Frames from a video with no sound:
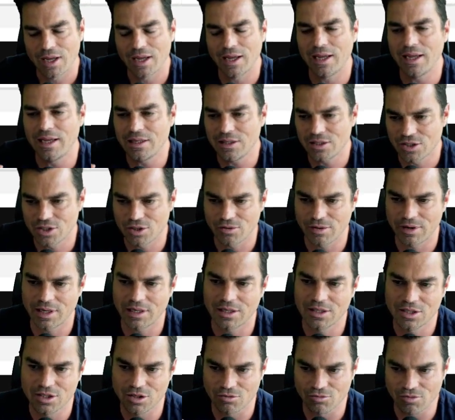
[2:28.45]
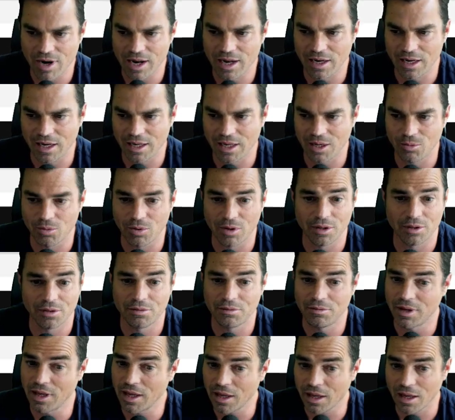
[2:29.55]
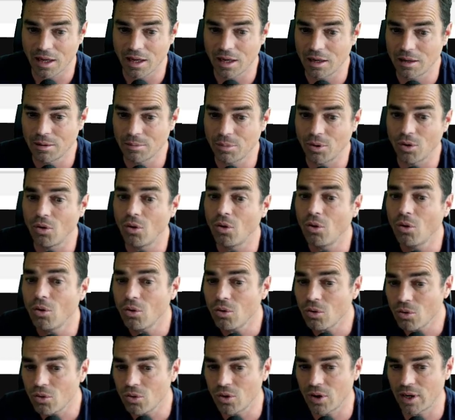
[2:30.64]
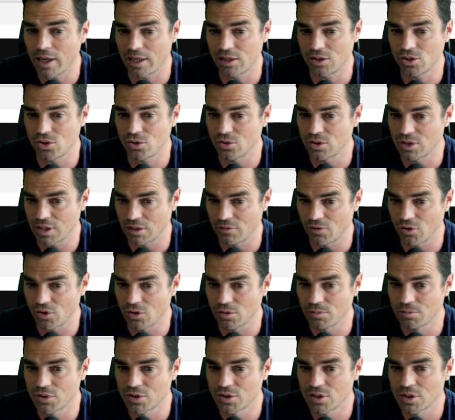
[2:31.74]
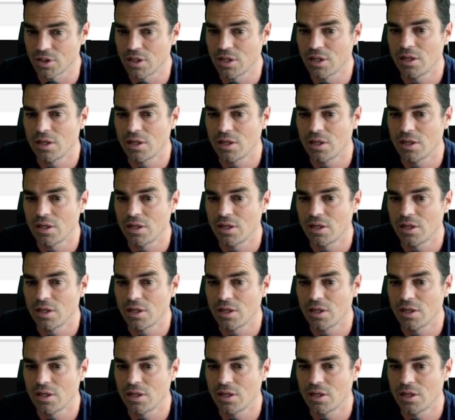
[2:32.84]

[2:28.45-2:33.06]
interacts directly with GitHub or Azure DevOps